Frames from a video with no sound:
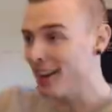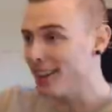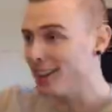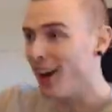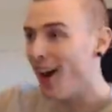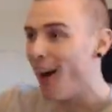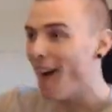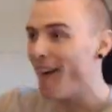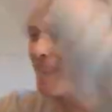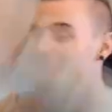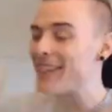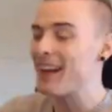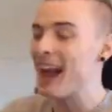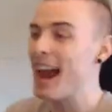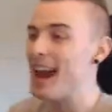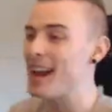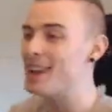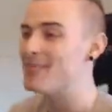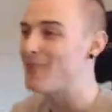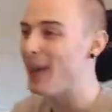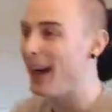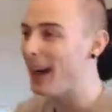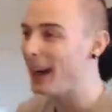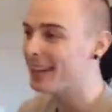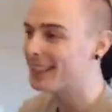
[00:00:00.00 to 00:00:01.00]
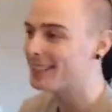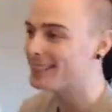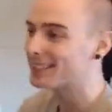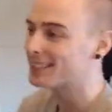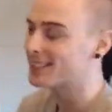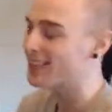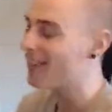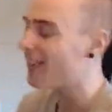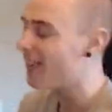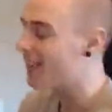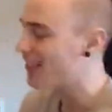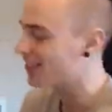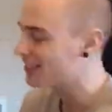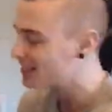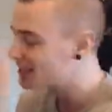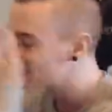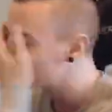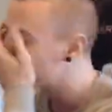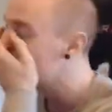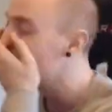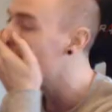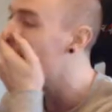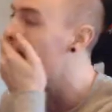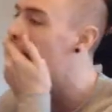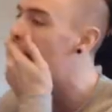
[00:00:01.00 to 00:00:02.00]
in the whole game. And he scored.
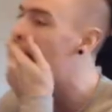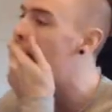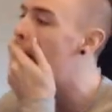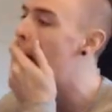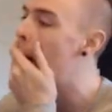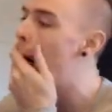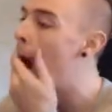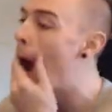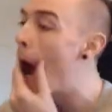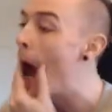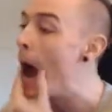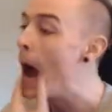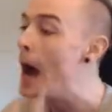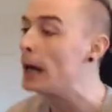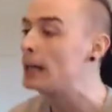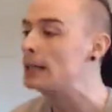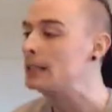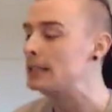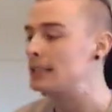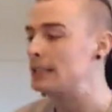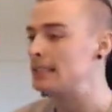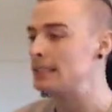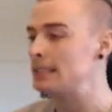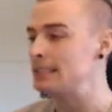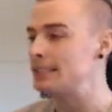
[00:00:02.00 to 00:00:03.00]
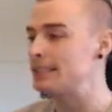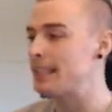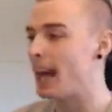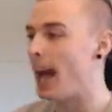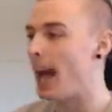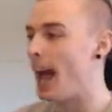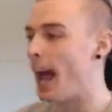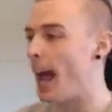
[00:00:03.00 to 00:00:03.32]
Oh! That